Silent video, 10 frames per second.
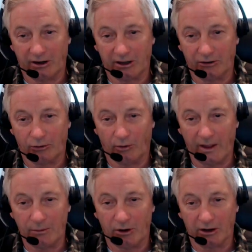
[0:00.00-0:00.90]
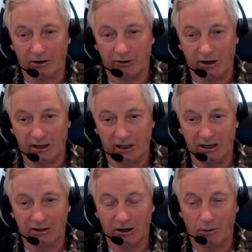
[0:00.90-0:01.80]
control that market, trying to get
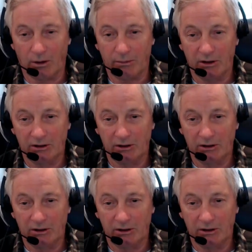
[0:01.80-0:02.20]
it to go up